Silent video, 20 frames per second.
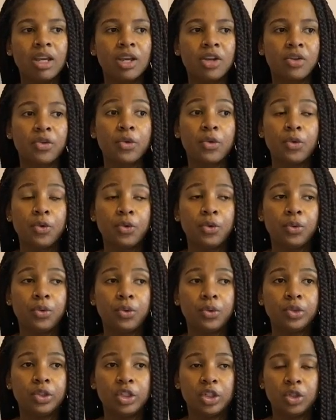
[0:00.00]

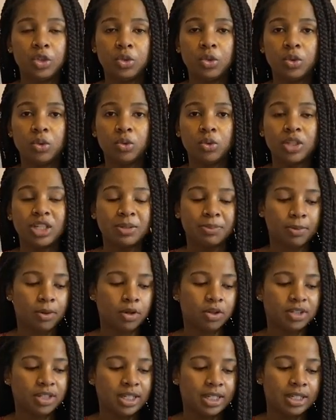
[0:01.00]
you to this
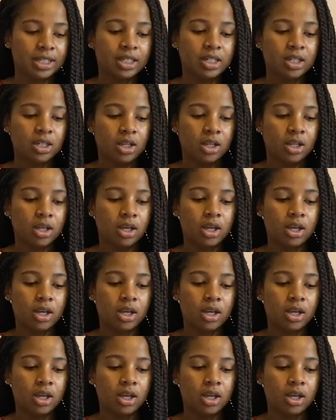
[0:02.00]
person,